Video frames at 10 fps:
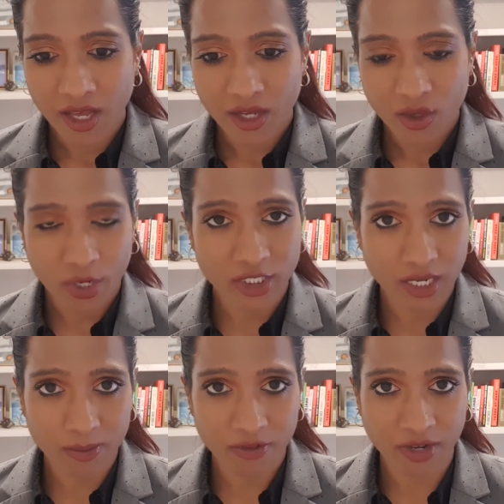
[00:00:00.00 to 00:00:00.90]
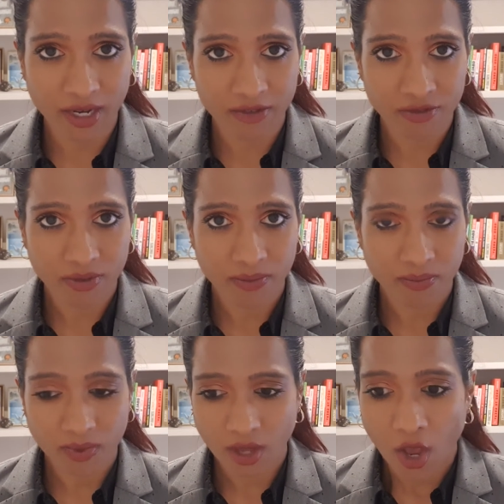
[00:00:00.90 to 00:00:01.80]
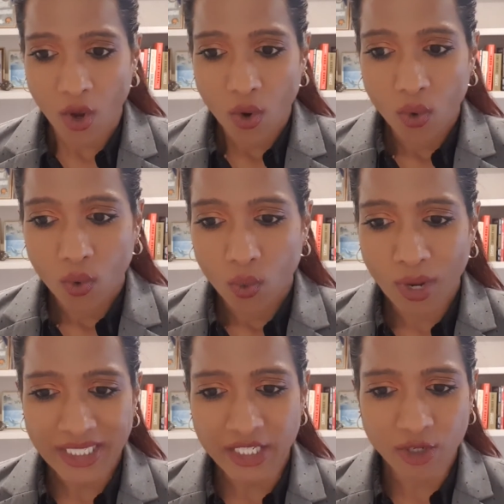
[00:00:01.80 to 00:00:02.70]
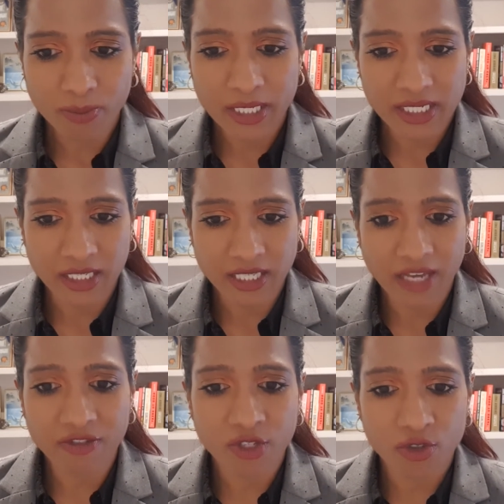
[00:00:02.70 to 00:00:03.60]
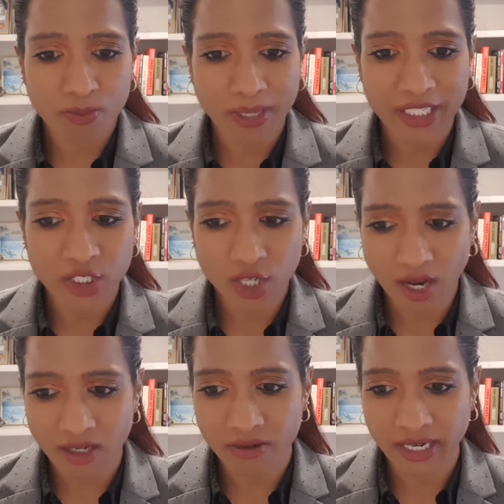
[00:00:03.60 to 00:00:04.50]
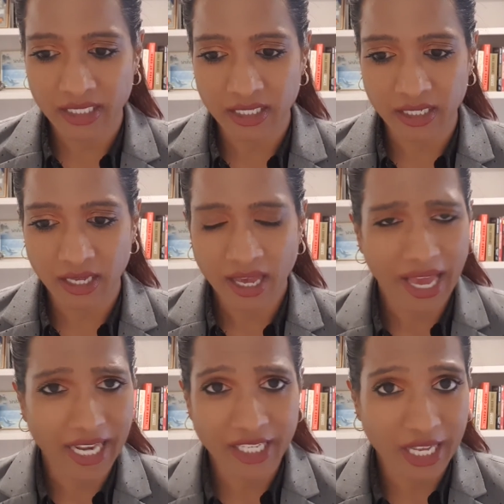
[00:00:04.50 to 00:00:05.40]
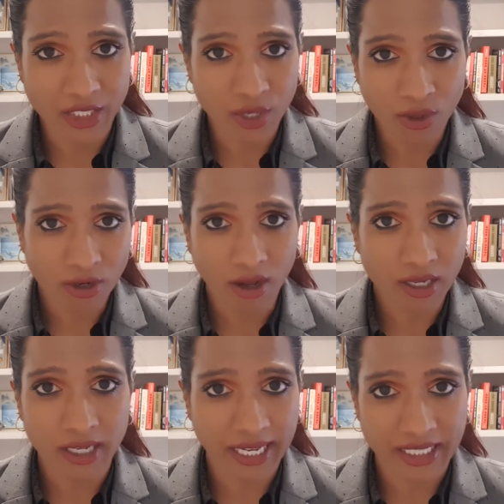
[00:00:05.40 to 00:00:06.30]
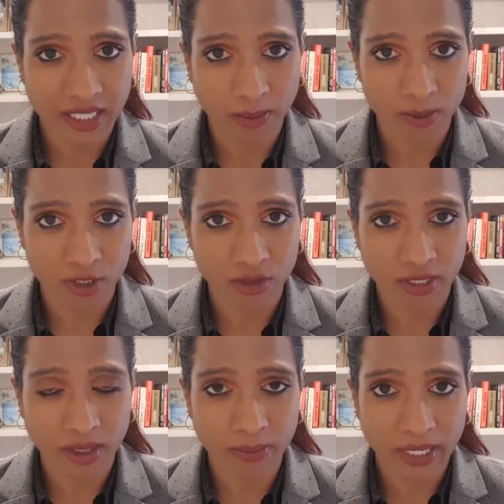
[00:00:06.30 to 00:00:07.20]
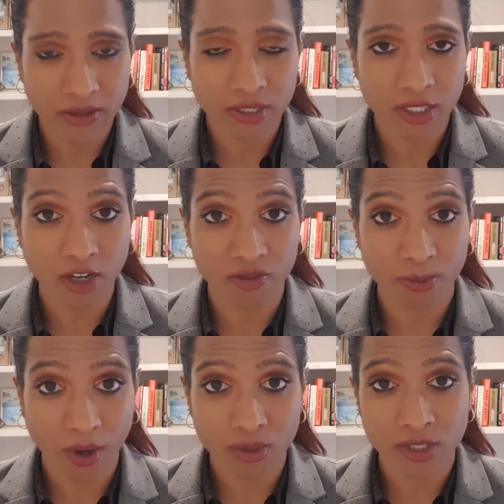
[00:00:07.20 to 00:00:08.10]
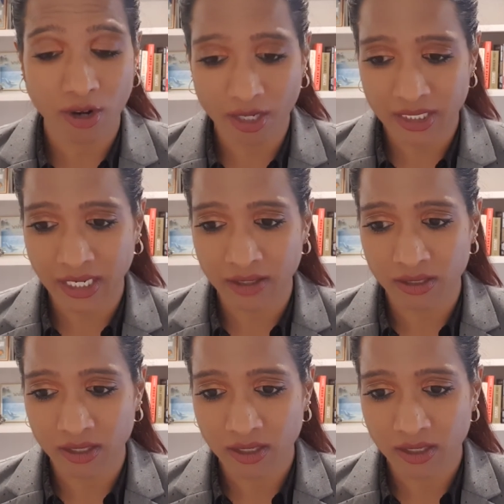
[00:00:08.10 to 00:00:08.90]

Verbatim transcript: Question number five. What in your business have you been tolerating and can no longer accept during a period of post-lockdown?